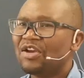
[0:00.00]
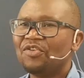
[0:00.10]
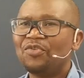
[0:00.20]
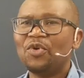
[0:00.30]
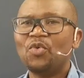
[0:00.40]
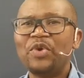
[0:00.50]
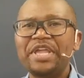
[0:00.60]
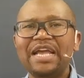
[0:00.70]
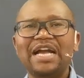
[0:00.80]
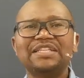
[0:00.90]
For
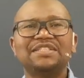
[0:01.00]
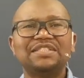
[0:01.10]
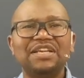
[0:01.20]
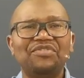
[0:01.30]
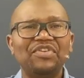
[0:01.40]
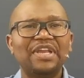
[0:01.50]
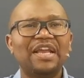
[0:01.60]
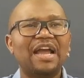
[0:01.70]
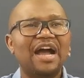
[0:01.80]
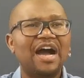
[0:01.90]
we are
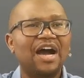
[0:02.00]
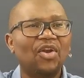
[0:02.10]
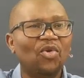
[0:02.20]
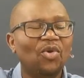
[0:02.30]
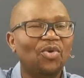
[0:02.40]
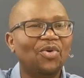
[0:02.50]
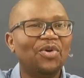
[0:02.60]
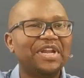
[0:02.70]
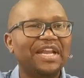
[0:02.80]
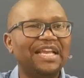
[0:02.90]
serving our
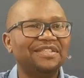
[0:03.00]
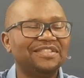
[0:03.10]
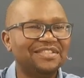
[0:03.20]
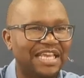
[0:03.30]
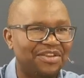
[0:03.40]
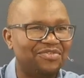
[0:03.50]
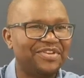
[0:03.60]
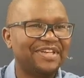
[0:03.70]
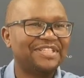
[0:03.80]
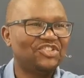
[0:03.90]
Lord and
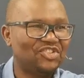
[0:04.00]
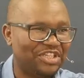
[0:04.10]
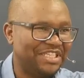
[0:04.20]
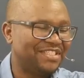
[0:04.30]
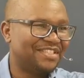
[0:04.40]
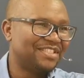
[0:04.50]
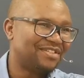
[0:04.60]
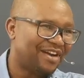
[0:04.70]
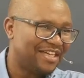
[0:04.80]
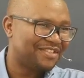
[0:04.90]
Savior, Jesus
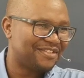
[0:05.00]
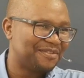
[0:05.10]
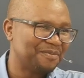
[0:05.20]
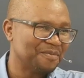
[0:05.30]
Christ.